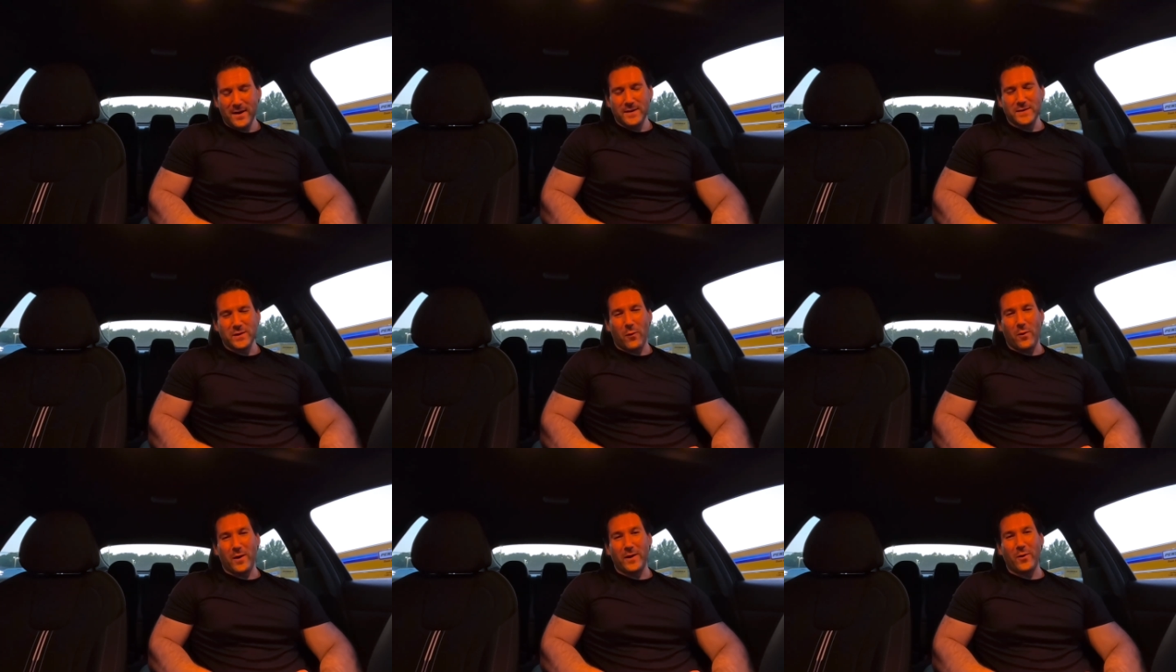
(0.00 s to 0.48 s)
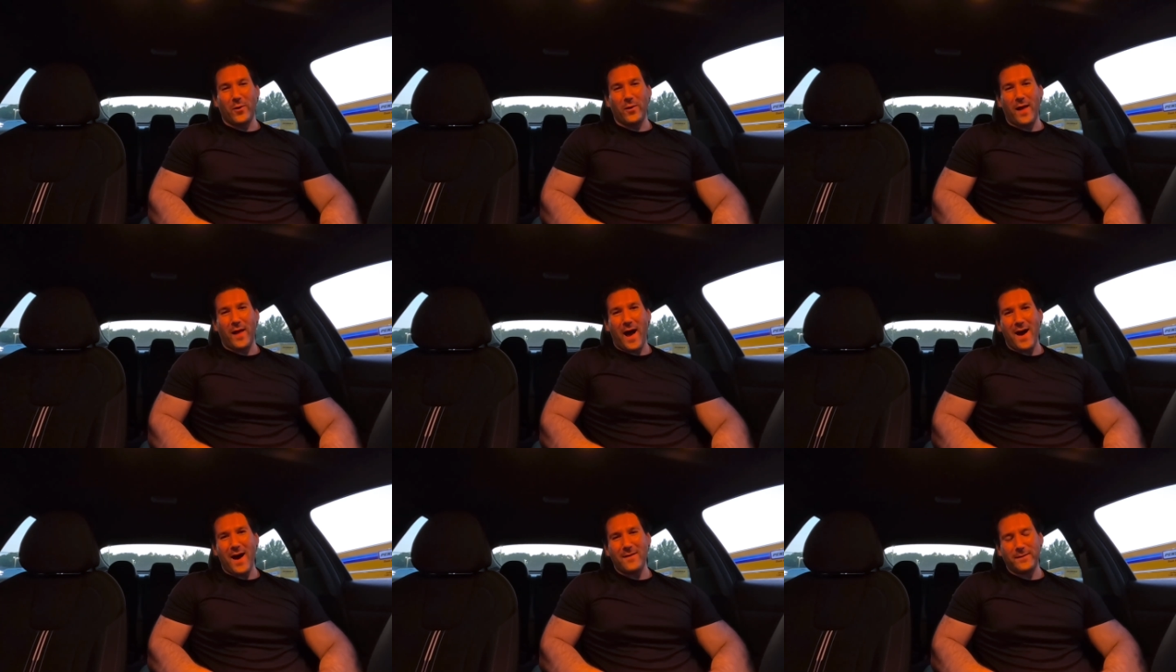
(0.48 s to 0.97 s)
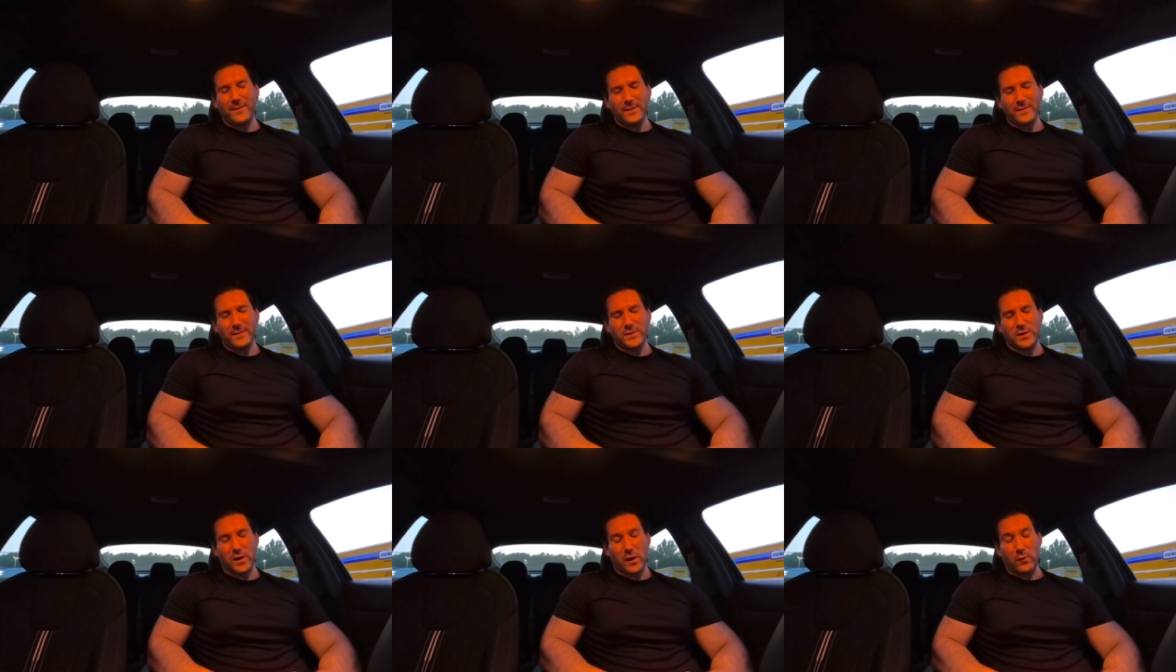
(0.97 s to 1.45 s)
So I want to go live,
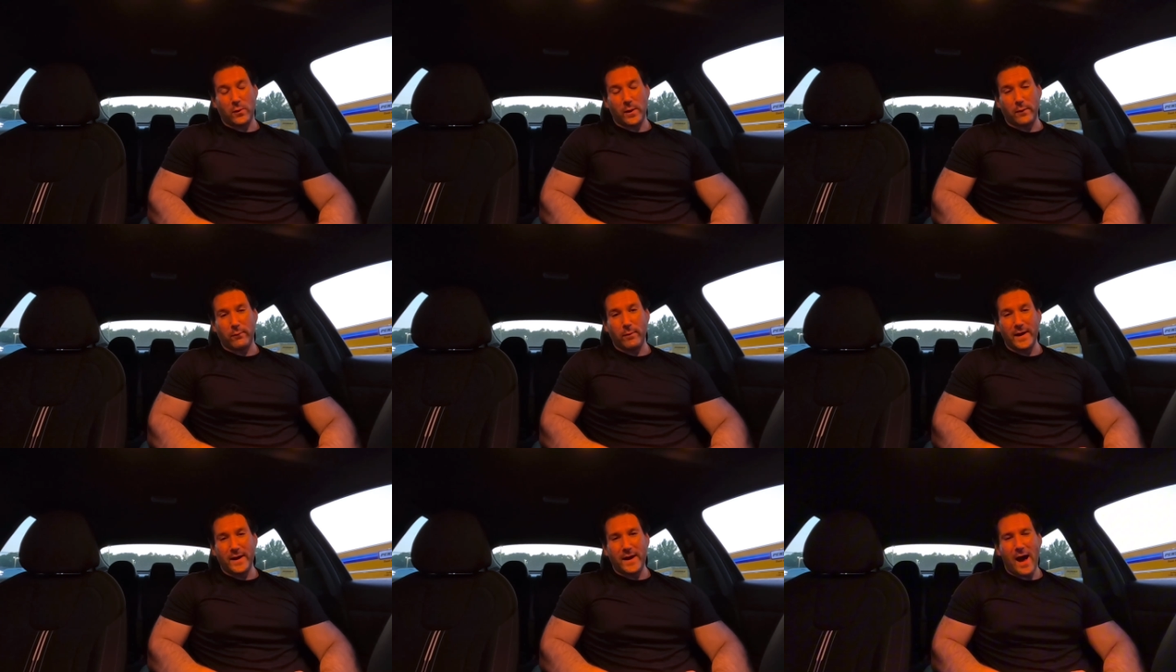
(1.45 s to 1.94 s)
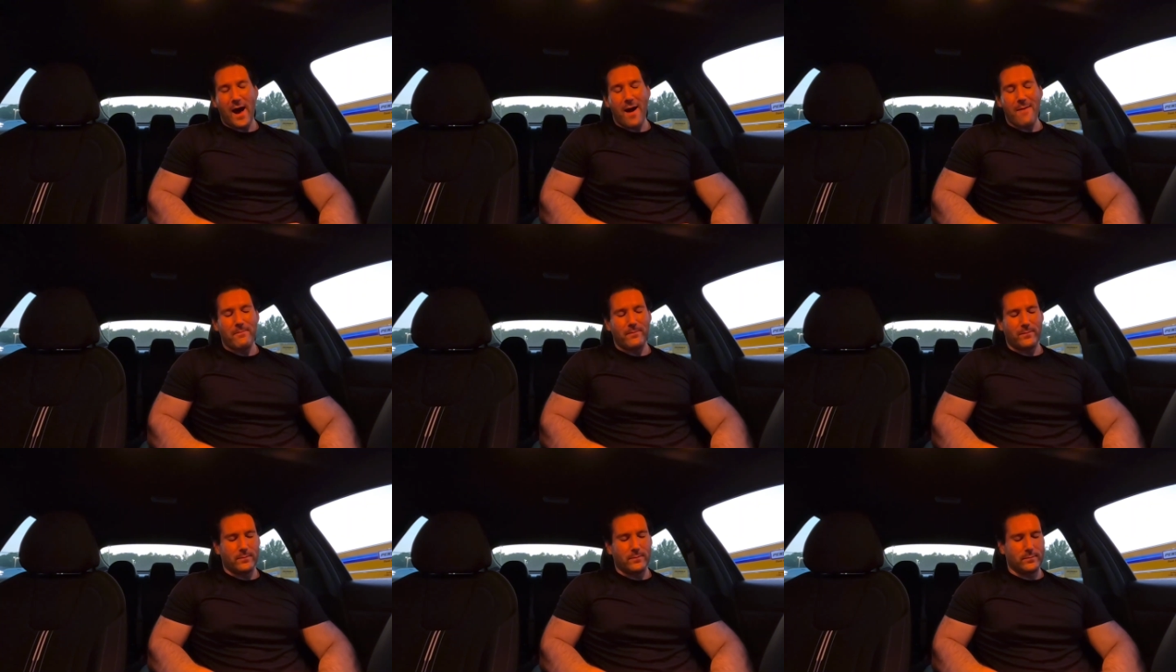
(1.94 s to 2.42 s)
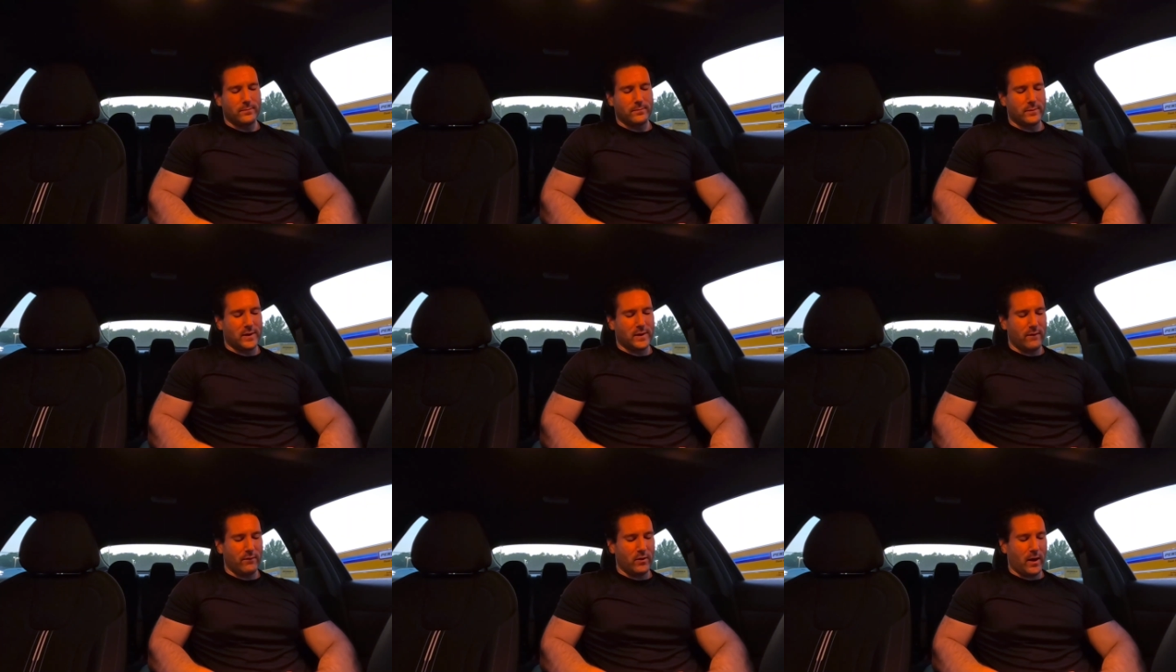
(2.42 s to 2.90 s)
share a quick recap,
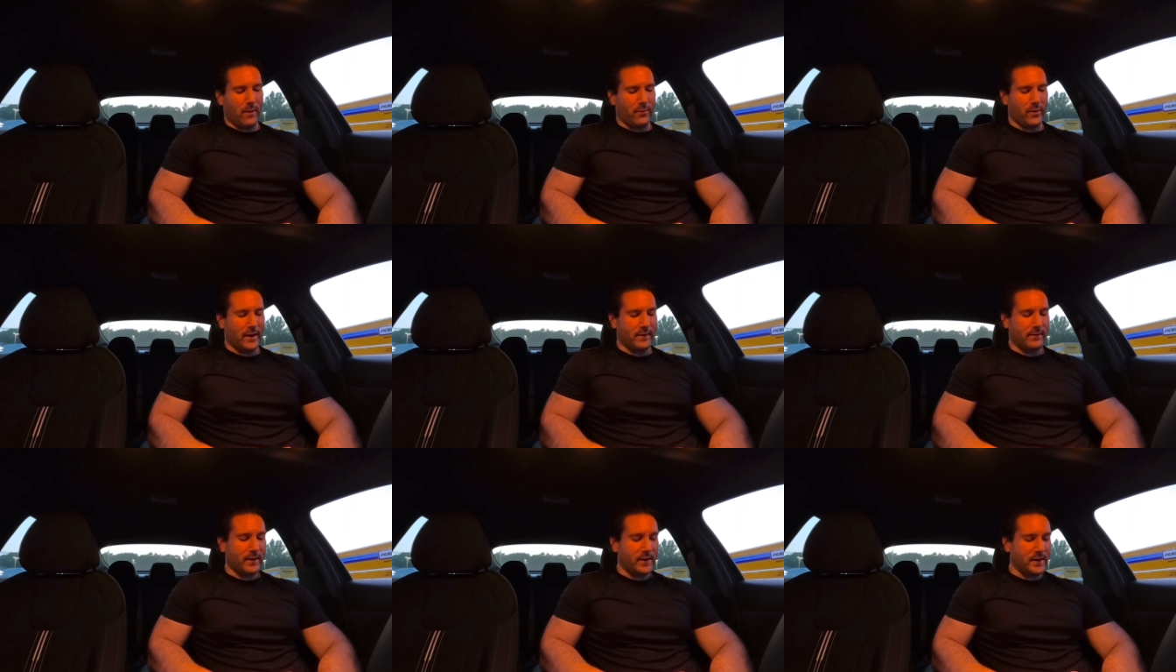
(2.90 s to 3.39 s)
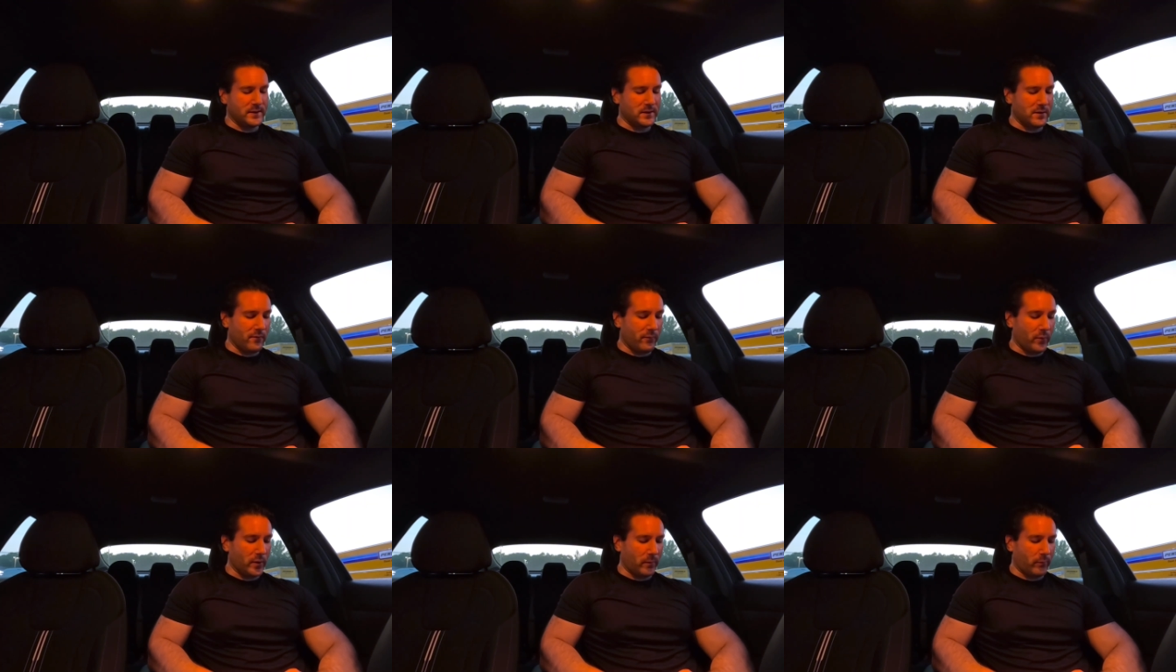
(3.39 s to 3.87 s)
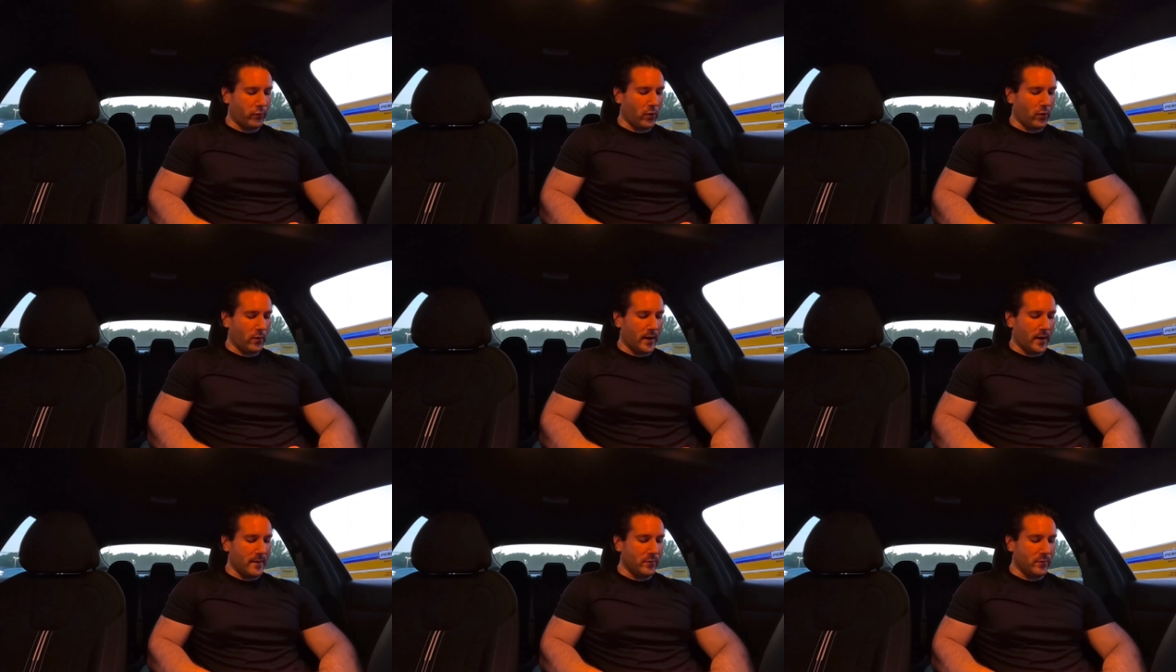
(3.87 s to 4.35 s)
give you a couple ideas of what the
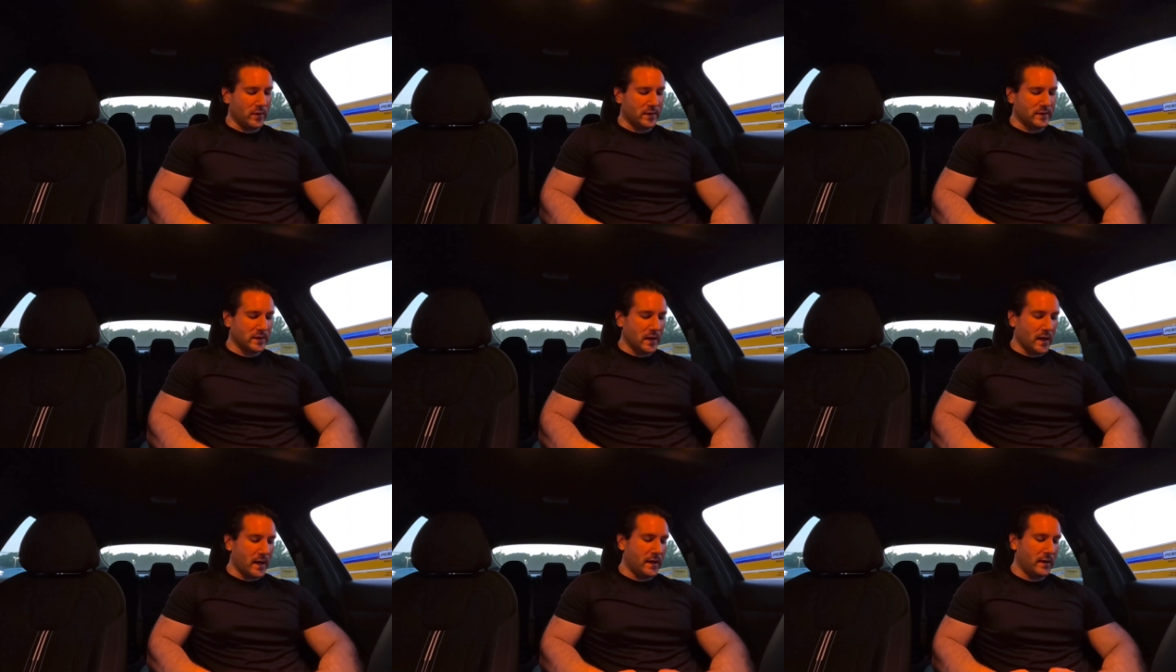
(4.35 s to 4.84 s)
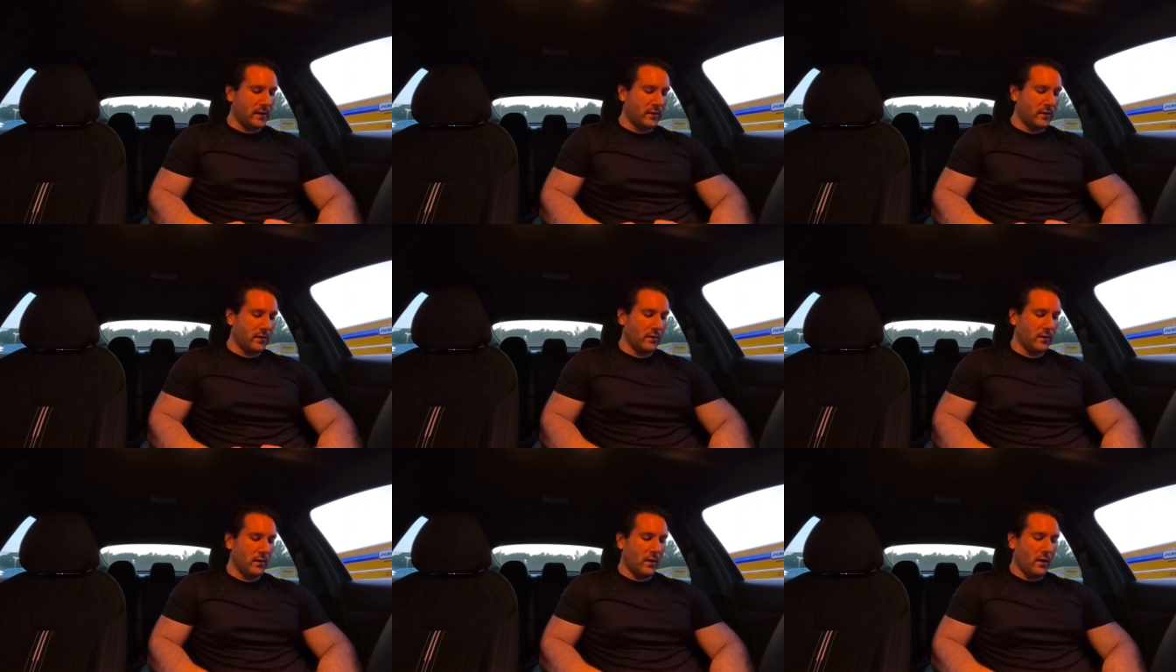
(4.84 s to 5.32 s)
program looks like.